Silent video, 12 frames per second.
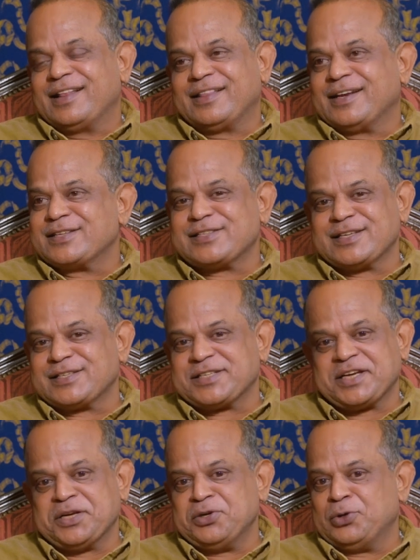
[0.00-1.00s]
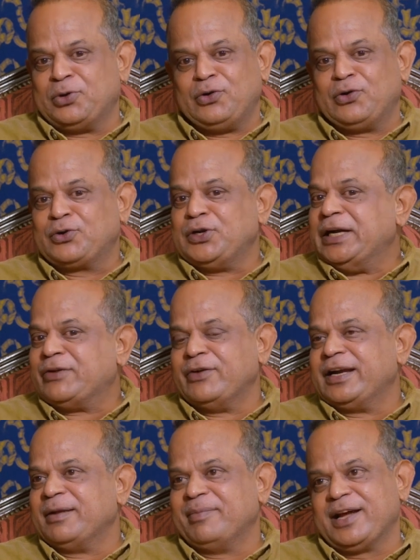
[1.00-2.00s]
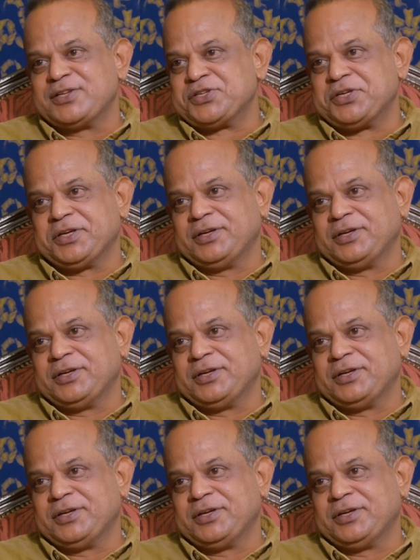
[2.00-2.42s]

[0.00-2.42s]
There is a no T20 match here.